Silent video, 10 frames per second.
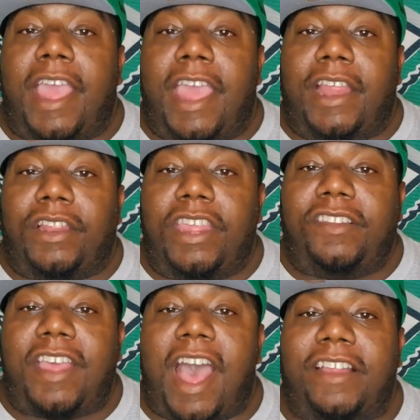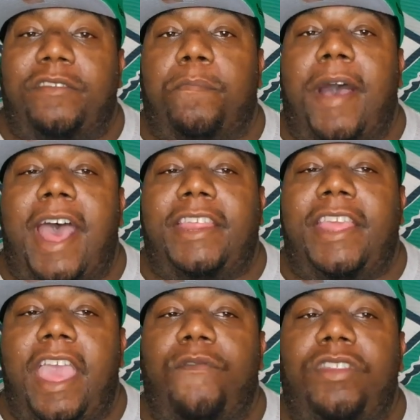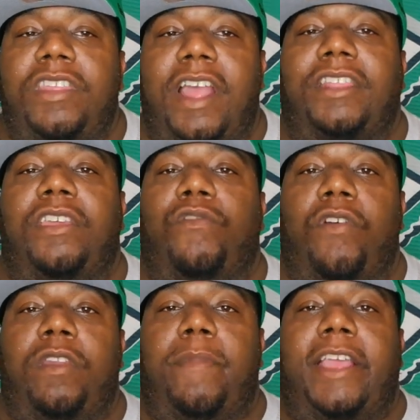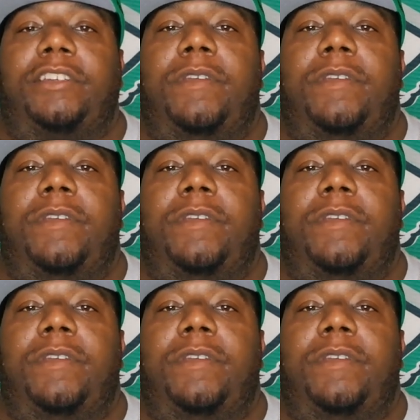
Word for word: and these guys embody everything I think a running back